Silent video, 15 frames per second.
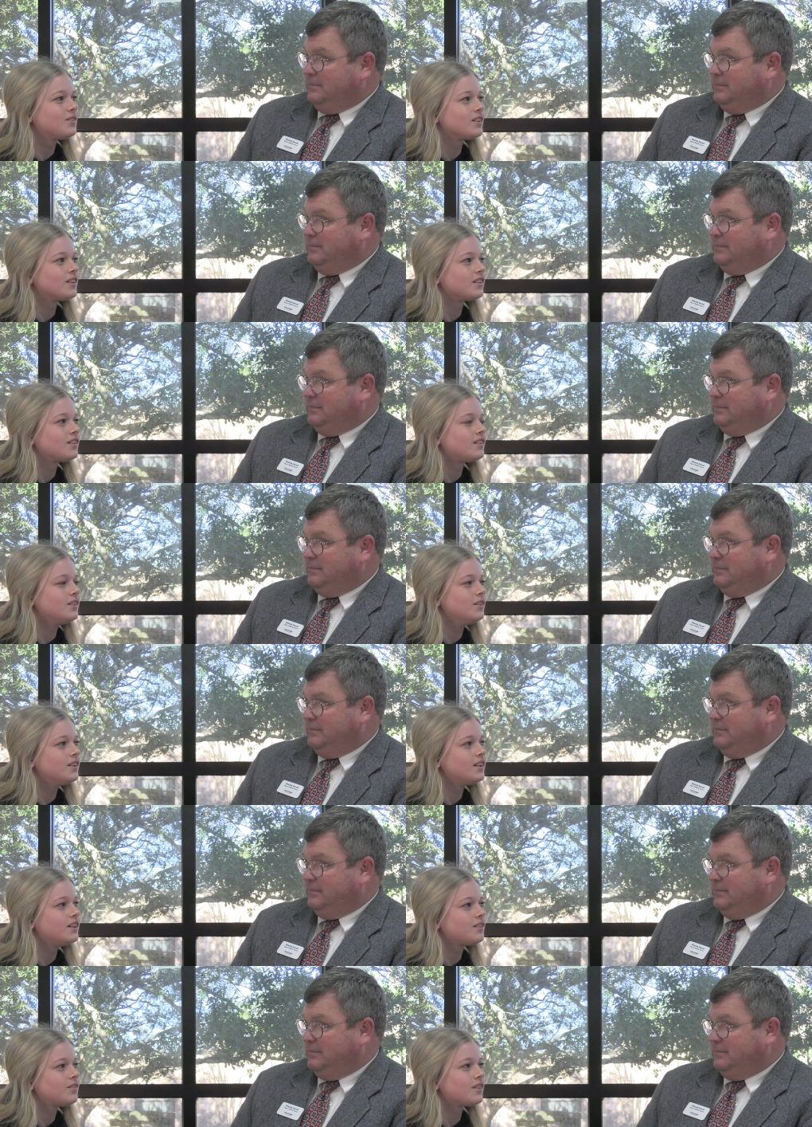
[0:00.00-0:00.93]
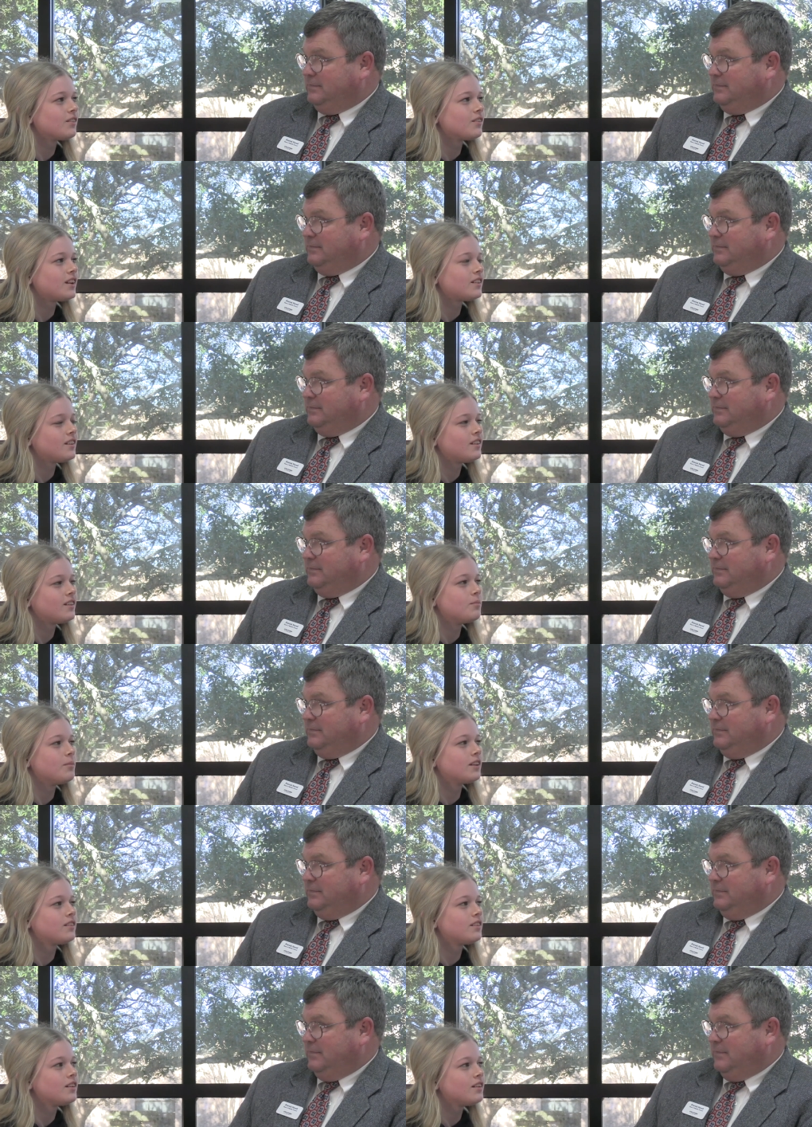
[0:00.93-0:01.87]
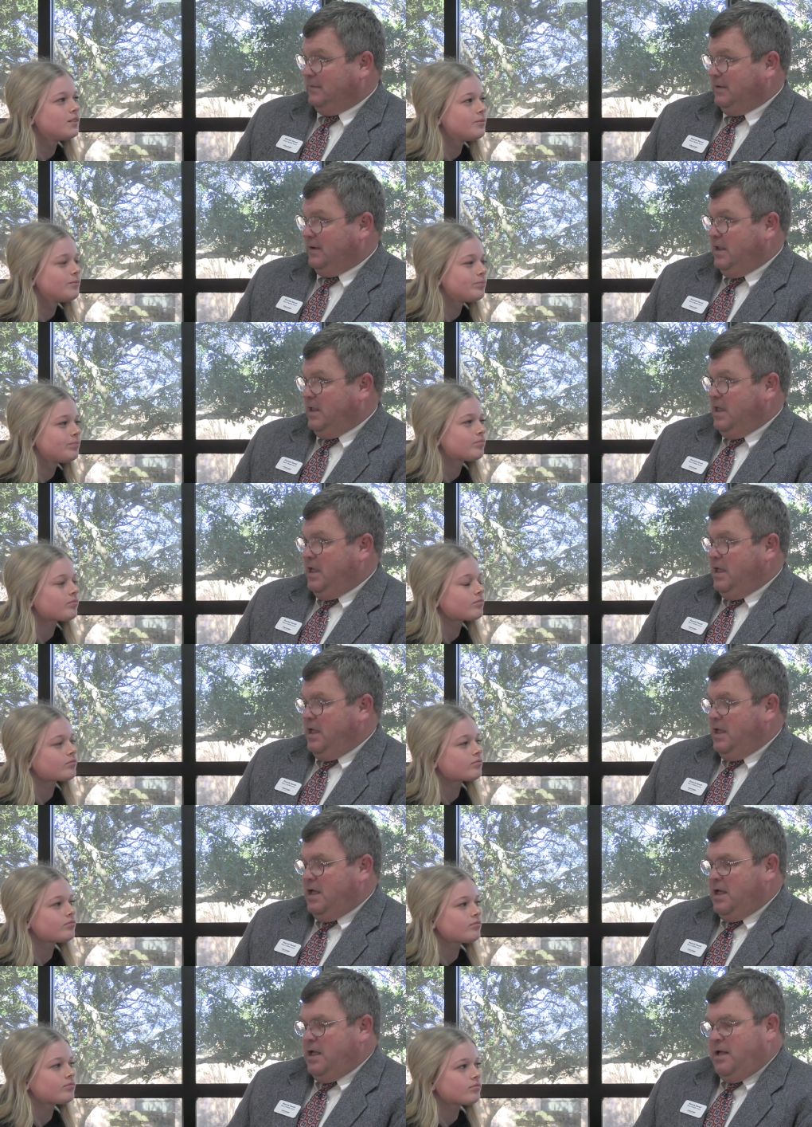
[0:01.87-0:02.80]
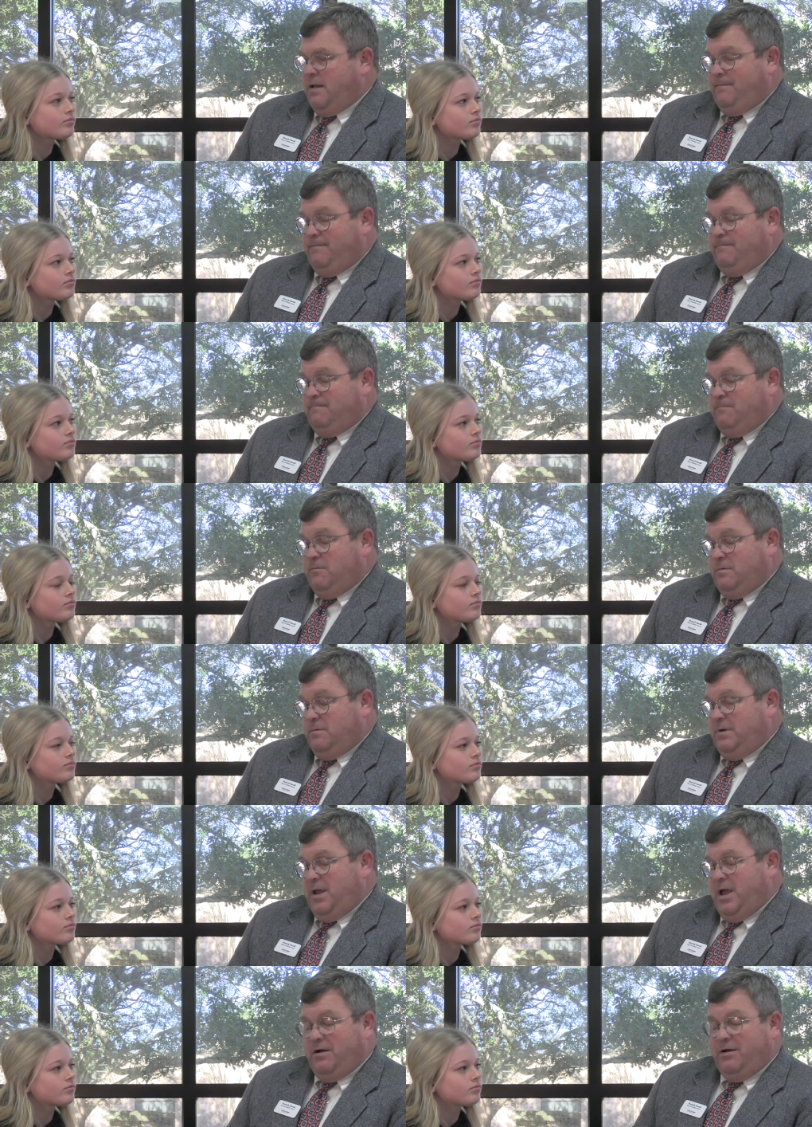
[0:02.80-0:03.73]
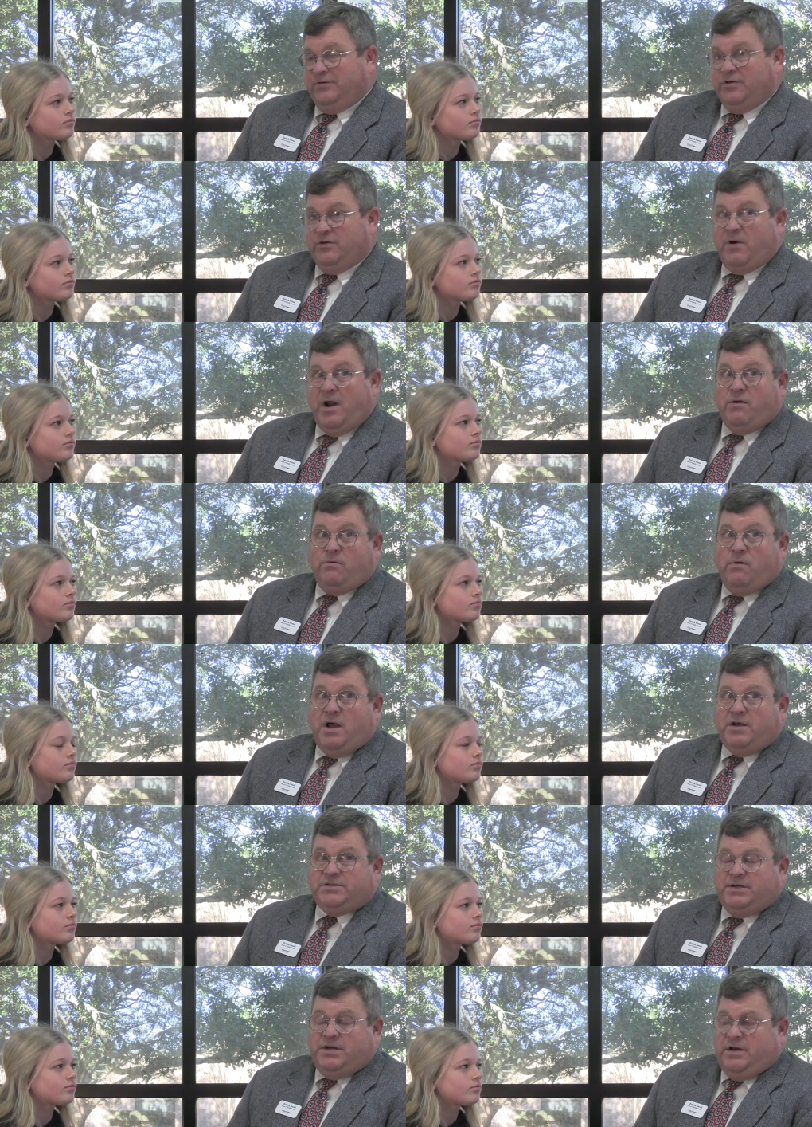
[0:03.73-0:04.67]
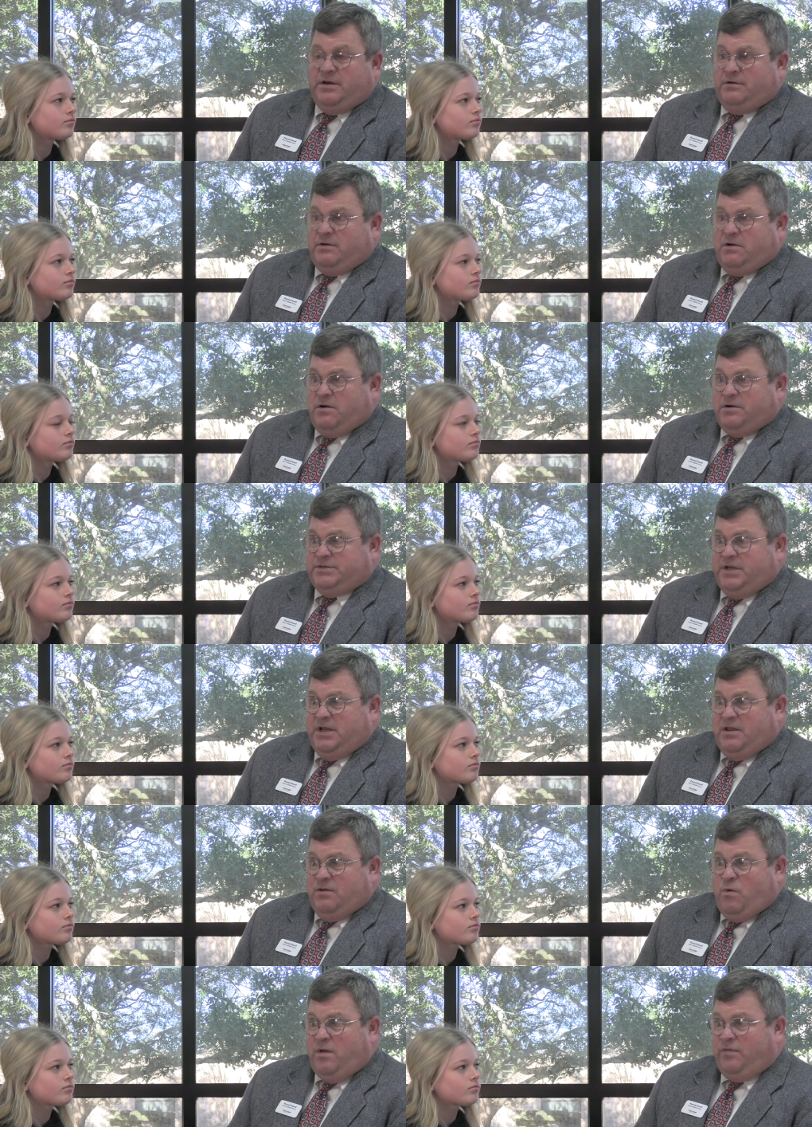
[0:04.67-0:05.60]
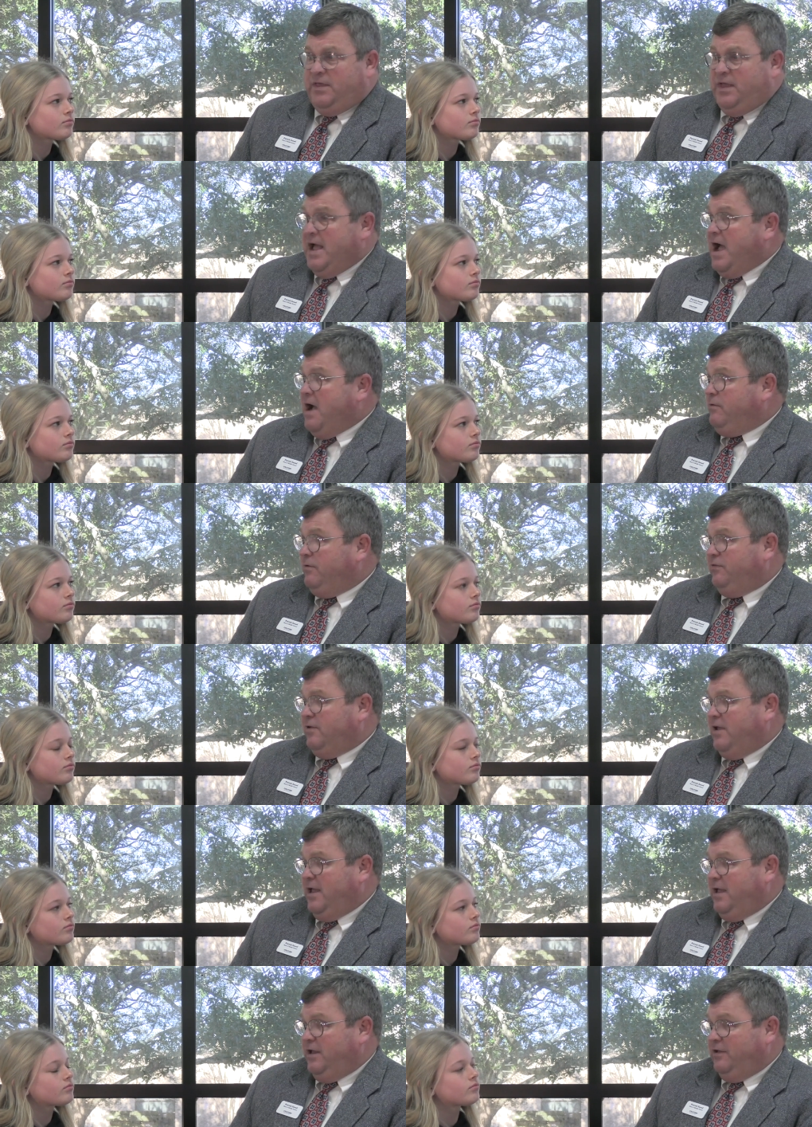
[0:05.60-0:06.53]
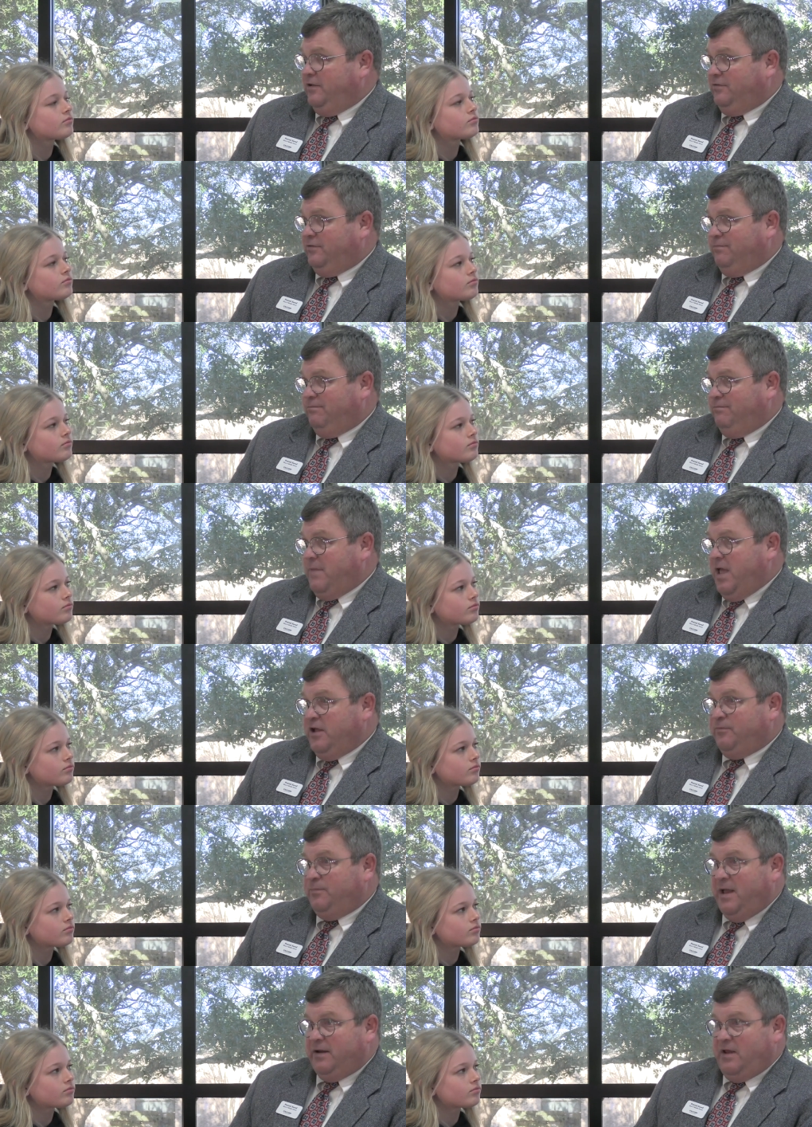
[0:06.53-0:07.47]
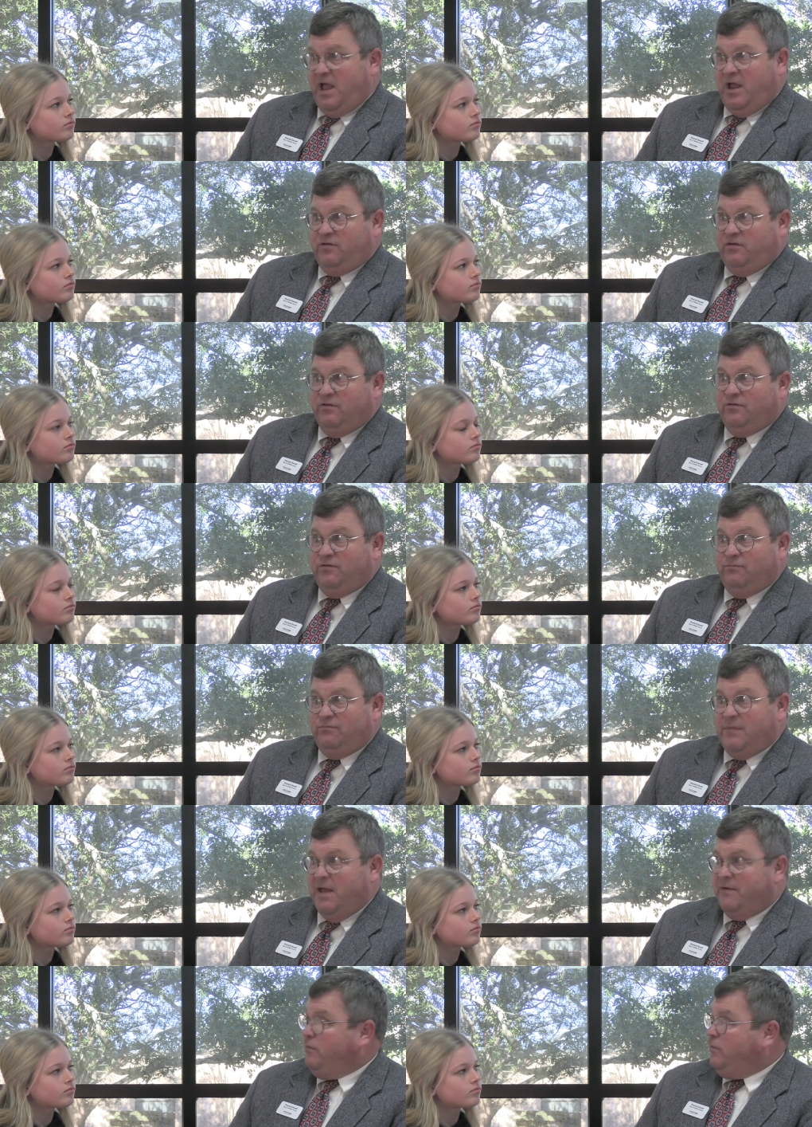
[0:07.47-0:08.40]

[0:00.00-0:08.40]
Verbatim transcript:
Speaker 1: for students for the rest of the semester?
Speaker 2: Uh, you know, it's a great question, Carsey, and the one thing I would say is expectations never